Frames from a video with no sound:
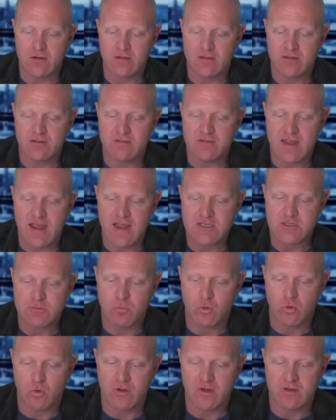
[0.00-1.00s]
on this
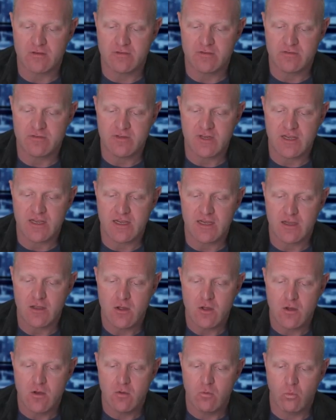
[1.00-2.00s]
dashboard and see,
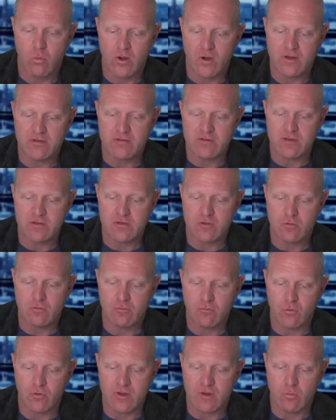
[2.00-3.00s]
what does it do
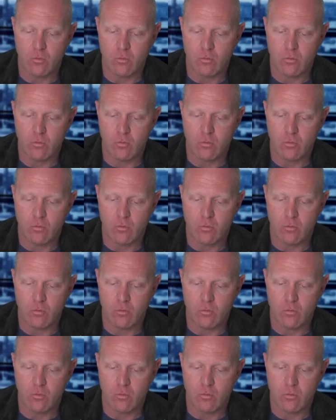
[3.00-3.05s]
for you?